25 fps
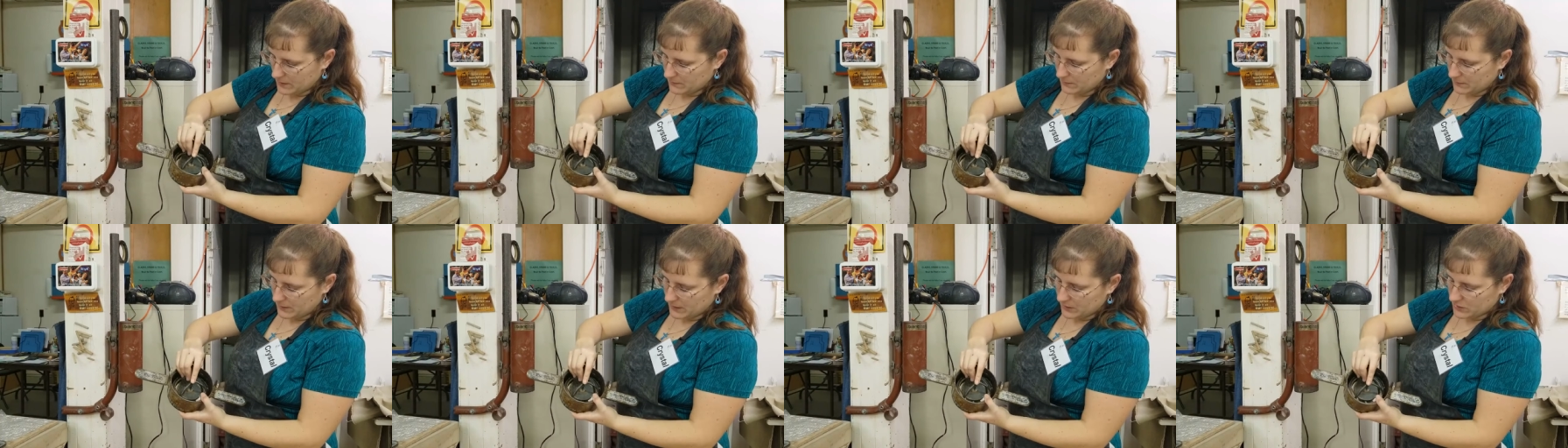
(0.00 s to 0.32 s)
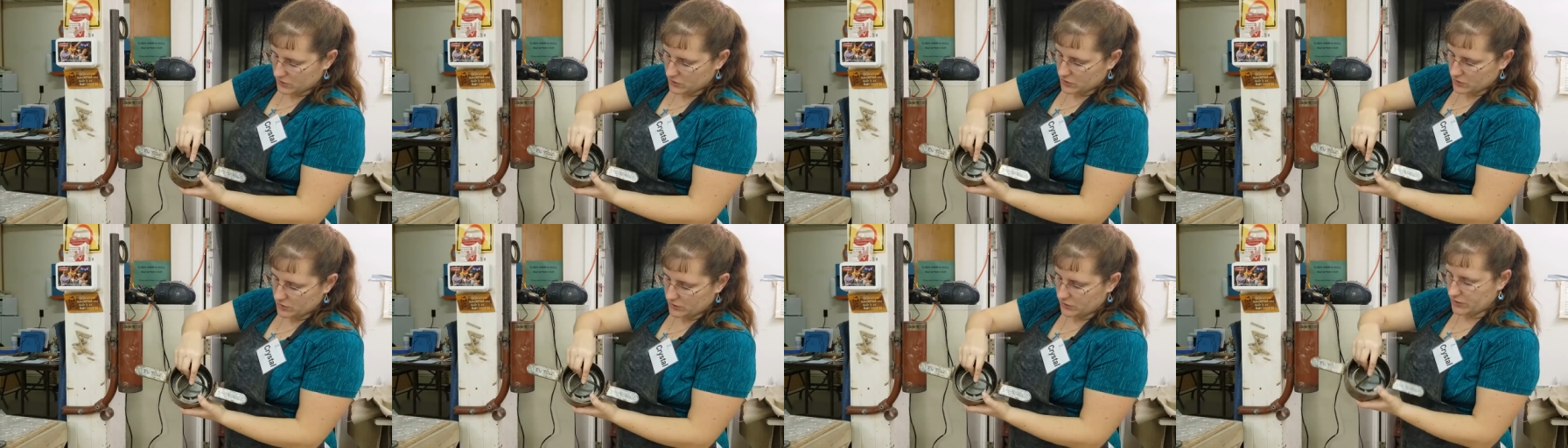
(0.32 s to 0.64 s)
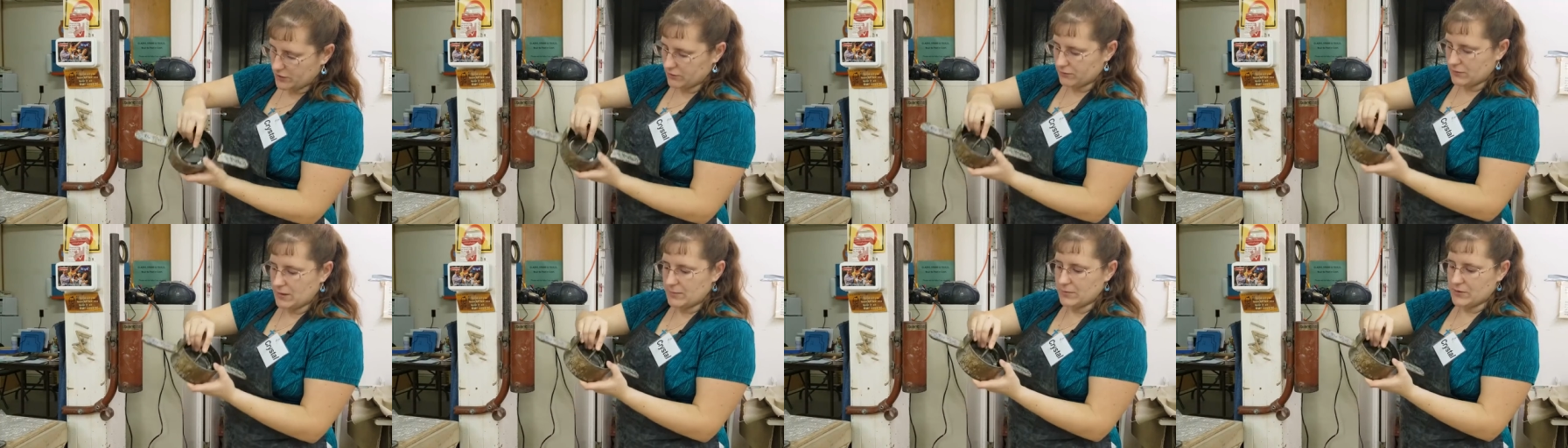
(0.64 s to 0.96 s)
Make sure
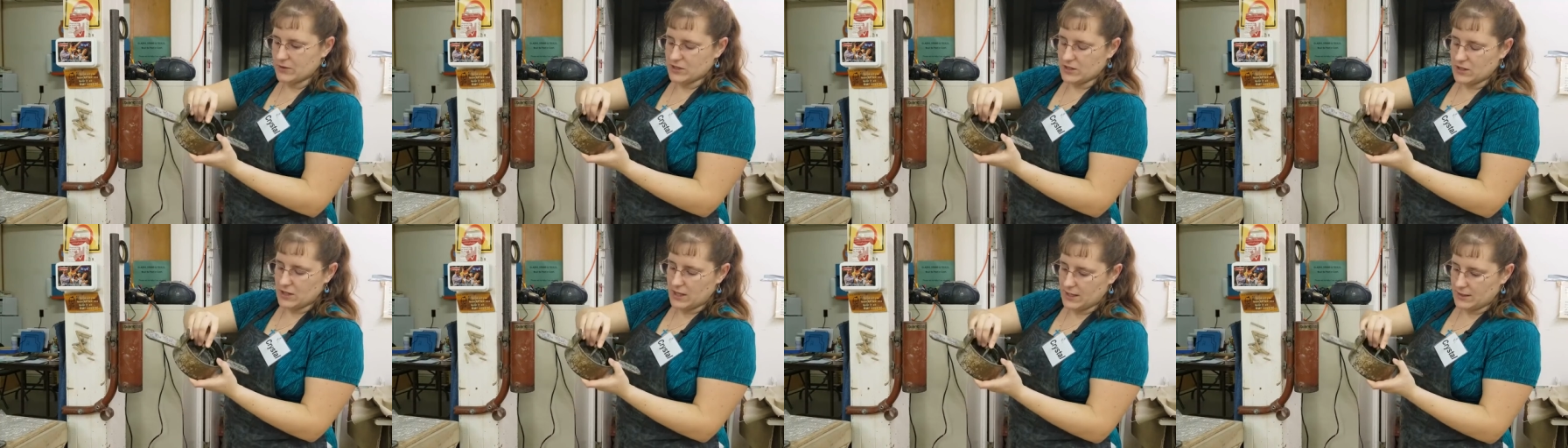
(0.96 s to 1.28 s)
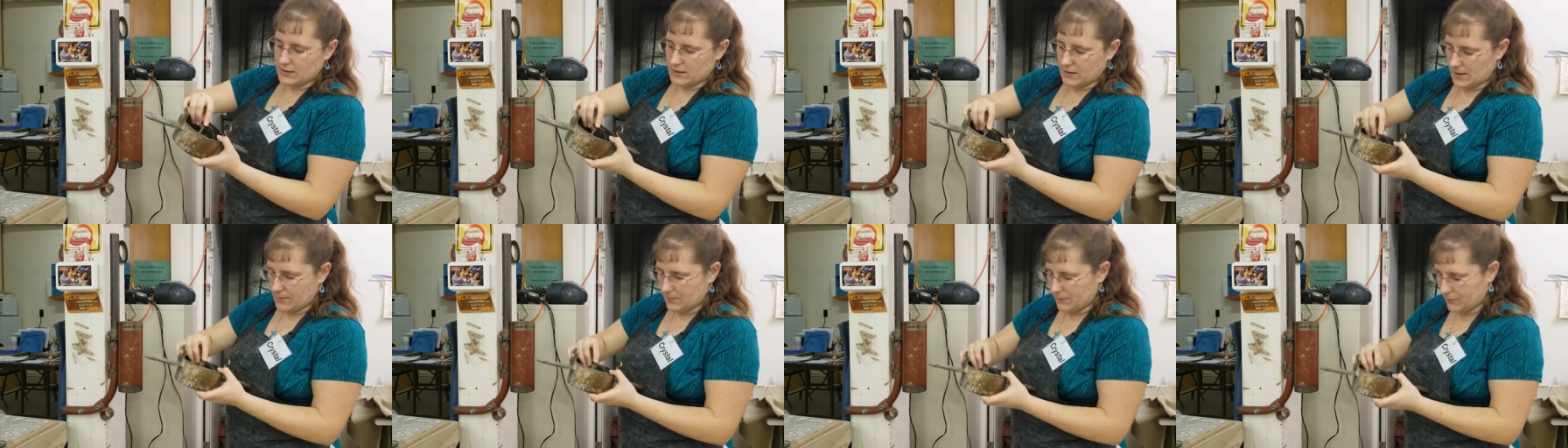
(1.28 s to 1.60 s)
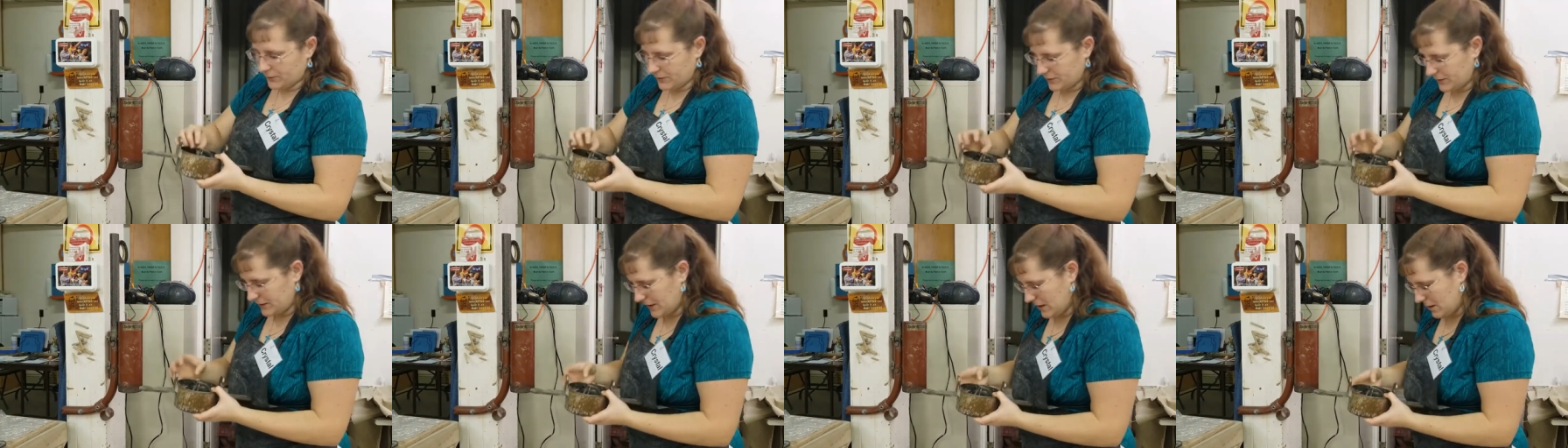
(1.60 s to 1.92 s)
your rubbers line up
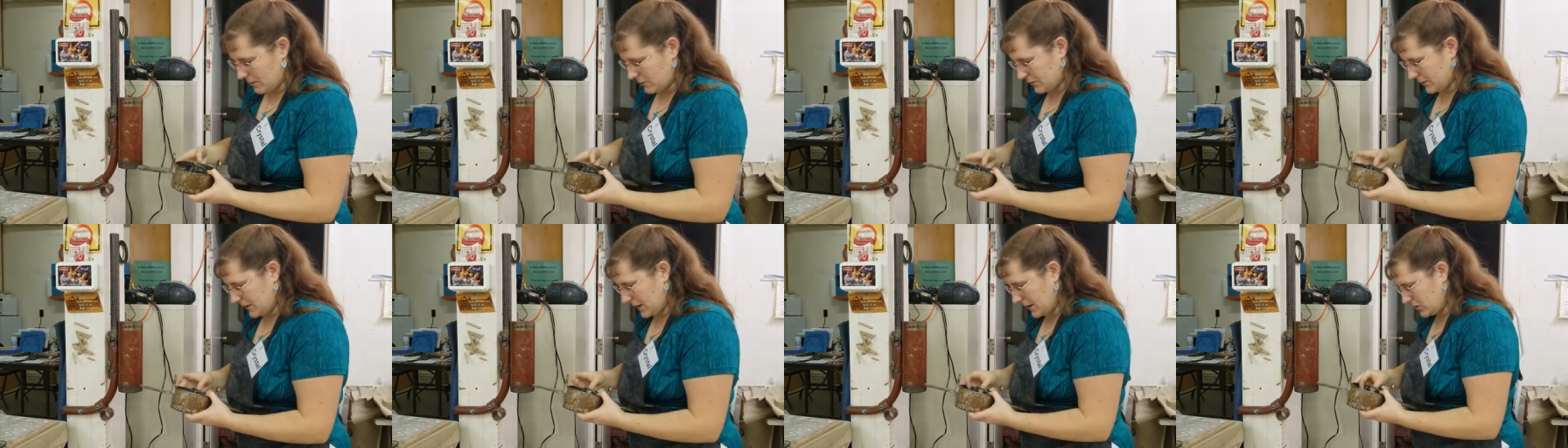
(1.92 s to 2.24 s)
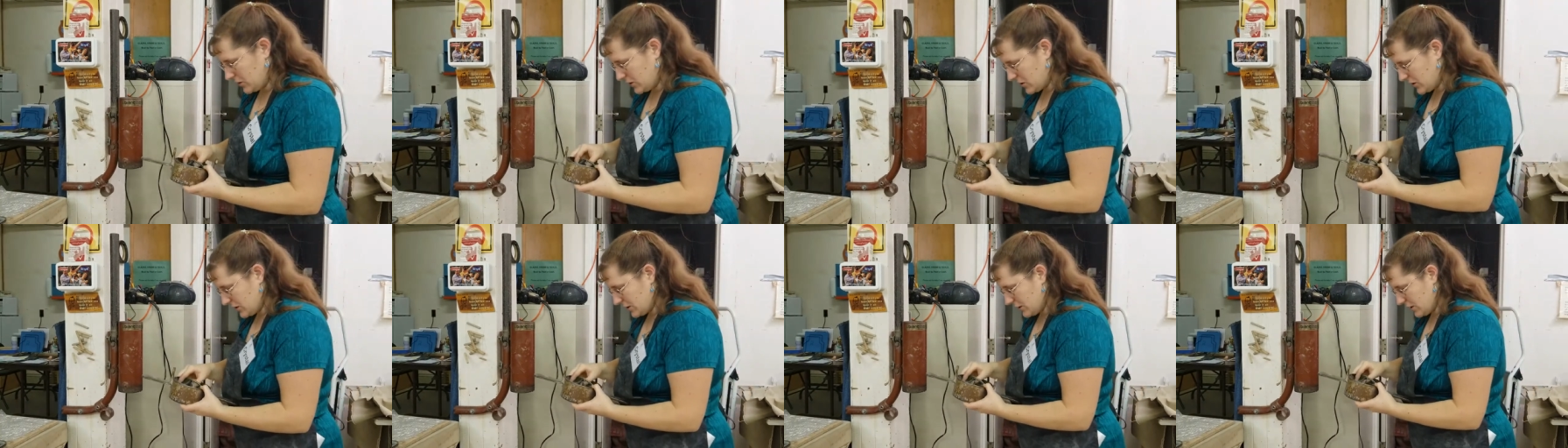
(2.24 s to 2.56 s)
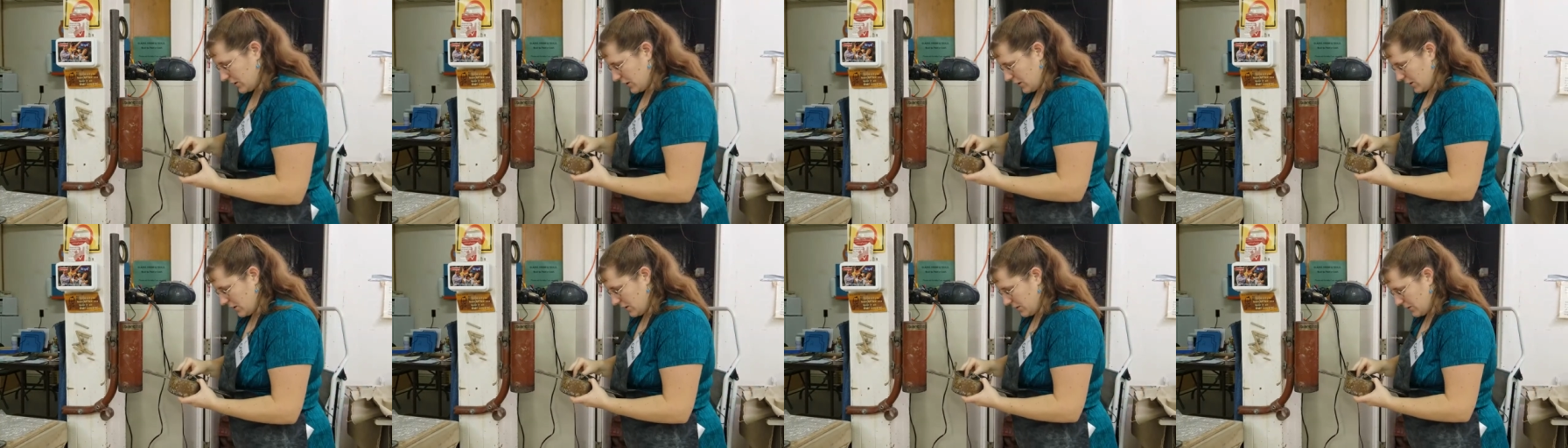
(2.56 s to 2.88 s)
with the outer edges of
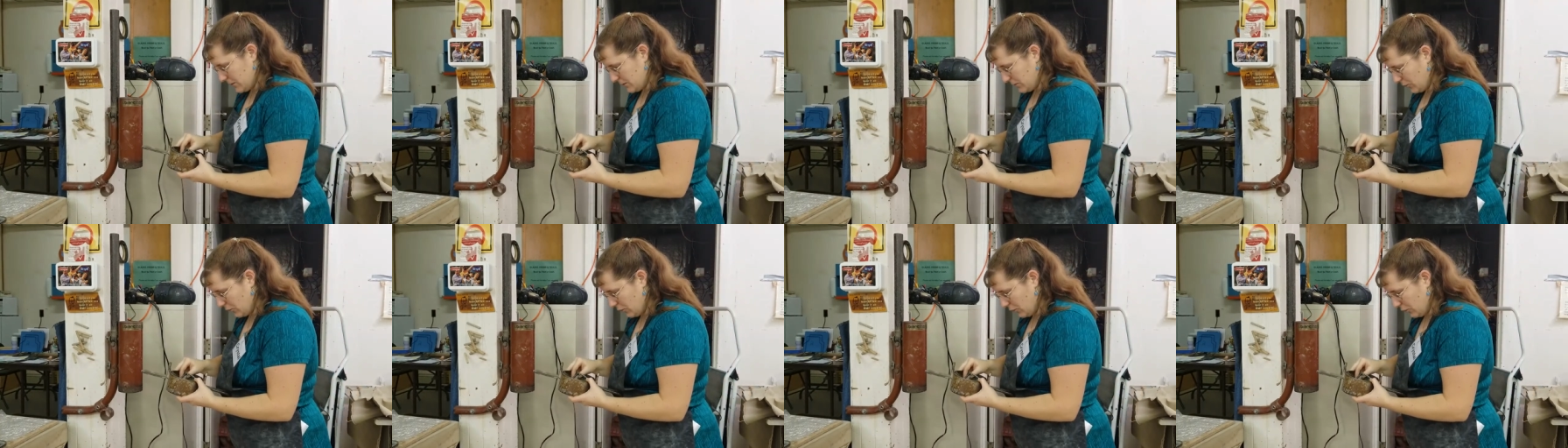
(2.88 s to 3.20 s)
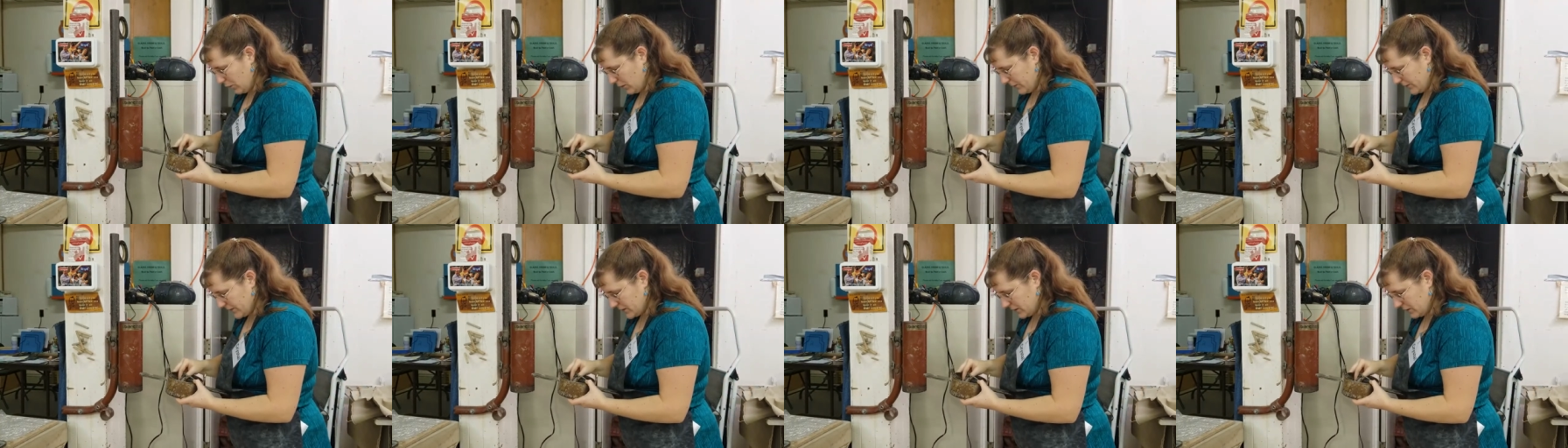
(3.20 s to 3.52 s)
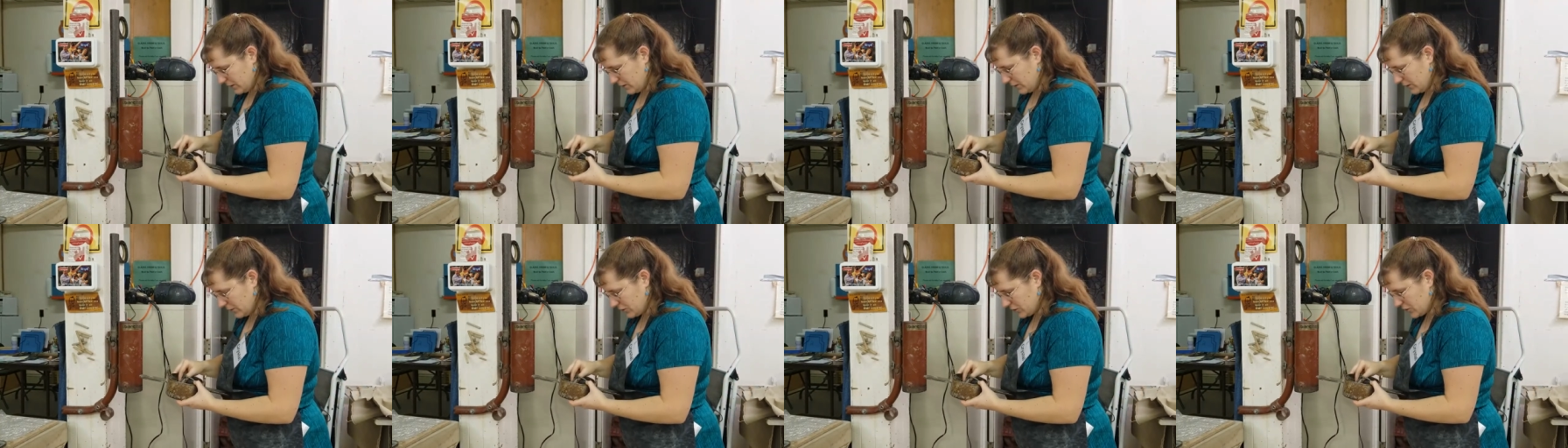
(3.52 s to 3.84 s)
the hole if it's a
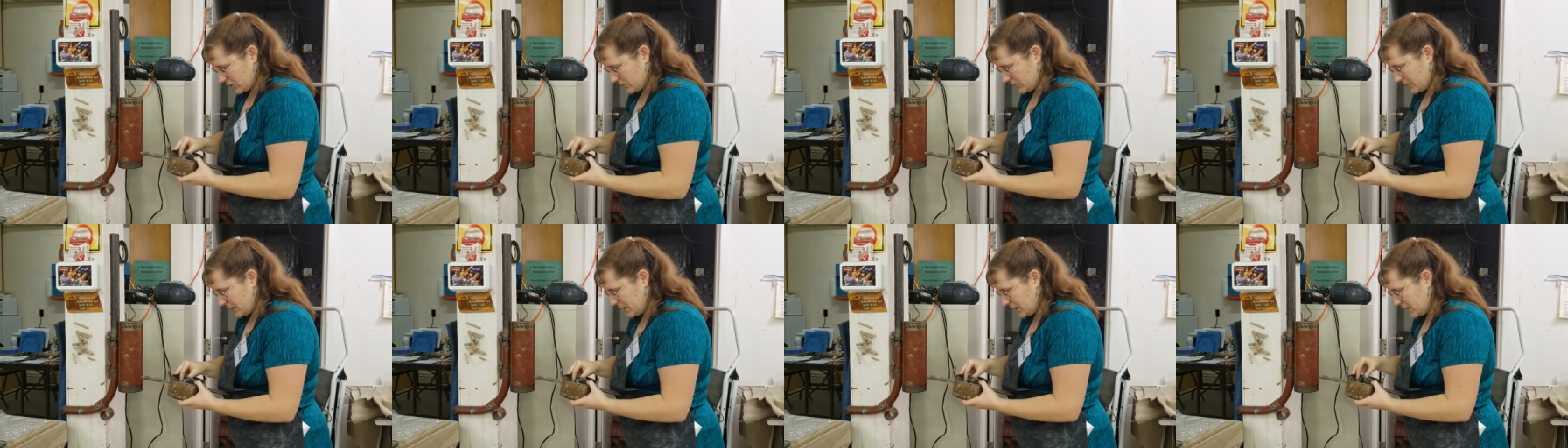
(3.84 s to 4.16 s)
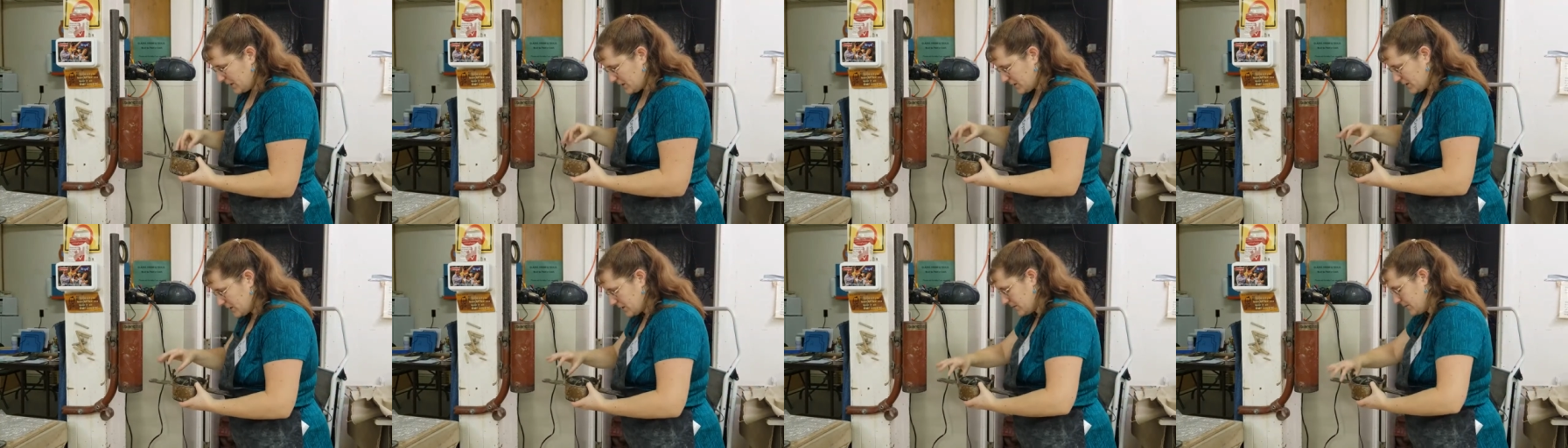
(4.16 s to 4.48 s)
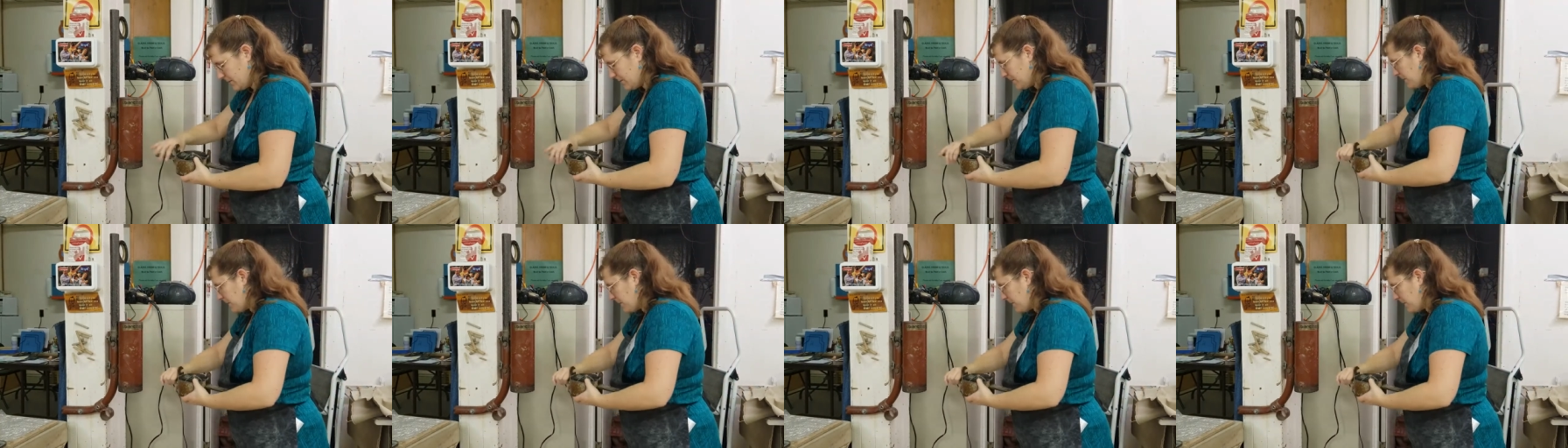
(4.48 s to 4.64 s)
larger piece.